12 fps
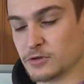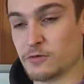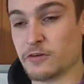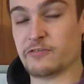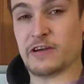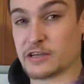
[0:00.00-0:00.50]

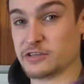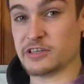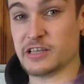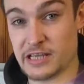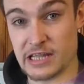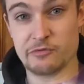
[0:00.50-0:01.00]
other
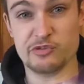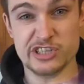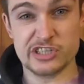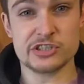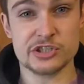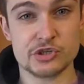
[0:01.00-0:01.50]
factors are there like
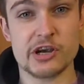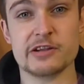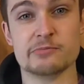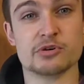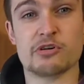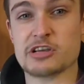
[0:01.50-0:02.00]
resistance
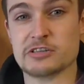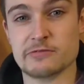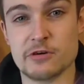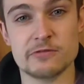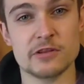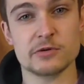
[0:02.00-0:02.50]
training, progressive
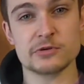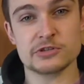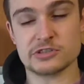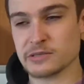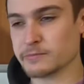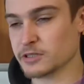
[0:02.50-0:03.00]
overload,
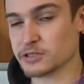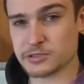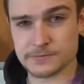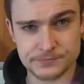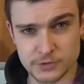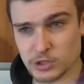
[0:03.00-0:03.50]
good
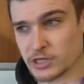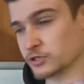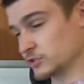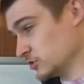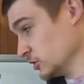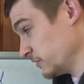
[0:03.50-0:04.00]
stimulus, all that
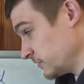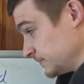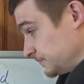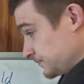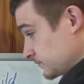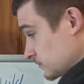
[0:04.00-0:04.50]
good stuff,
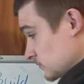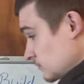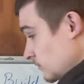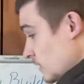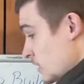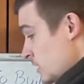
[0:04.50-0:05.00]

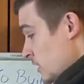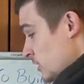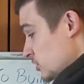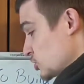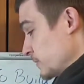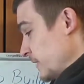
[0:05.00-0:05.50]

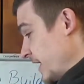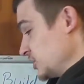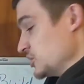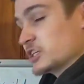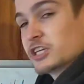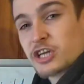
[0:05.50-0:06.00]
some of that
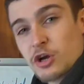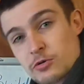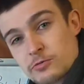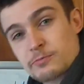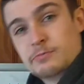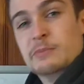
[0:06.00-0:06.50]
energy is going to go
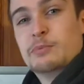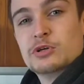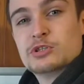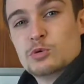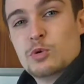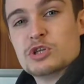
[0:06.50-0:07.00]
be
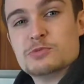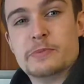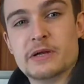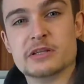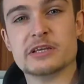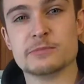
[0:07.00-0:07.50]
put towards
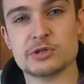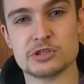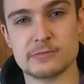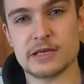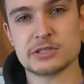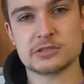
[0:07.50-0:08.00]
building
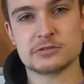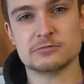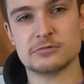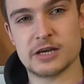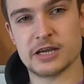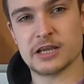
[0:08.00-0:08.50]
muscle mass,
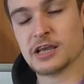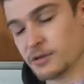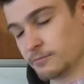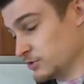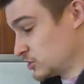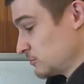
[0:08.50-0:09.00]
right?
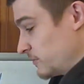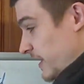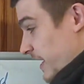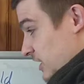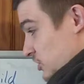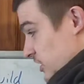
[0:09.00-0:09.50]
But some of
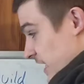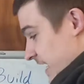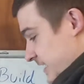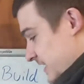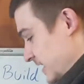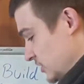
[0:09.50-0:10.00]
that energy,
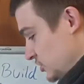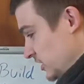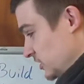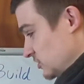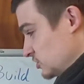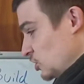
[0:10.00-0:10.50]
excess
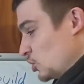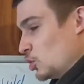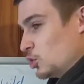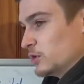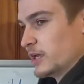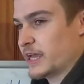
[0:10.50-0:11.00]
energy, because not
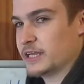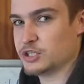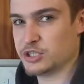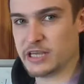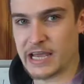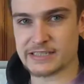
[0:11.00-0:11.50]
all that
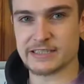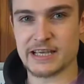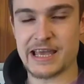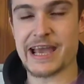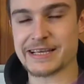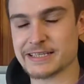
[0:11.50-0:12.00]
energy, ex
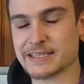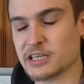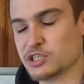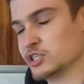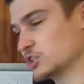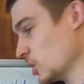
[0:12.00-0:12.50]
excess
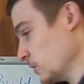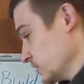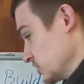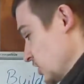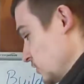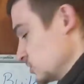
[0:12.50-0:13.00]
energy is going
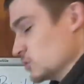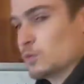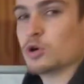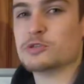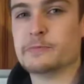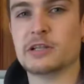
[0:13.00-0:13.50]
to go
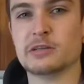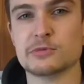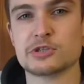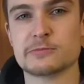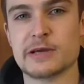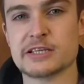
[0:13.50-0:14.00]
towards building
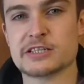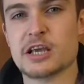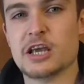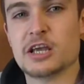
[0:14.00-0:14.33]
muscle mass.